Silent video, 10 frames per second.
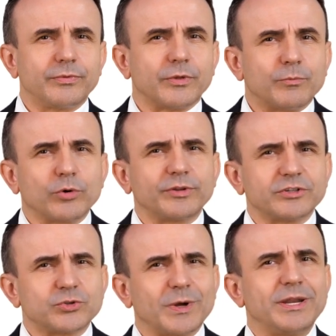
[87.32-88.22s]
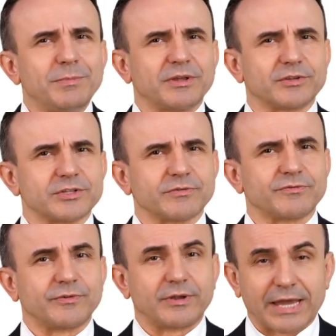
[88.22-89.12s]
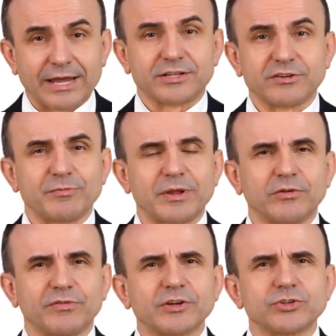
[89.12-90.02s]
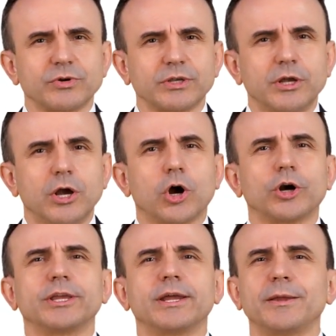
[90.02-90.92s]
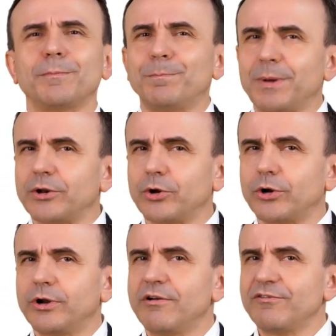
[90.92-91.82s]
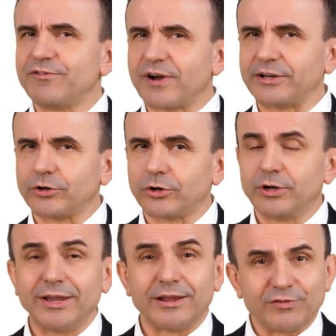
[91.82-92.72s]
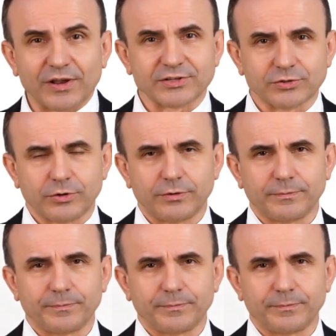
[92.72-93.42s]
The more than 20 methods of additive manufacturing are getting better, finer, and faster.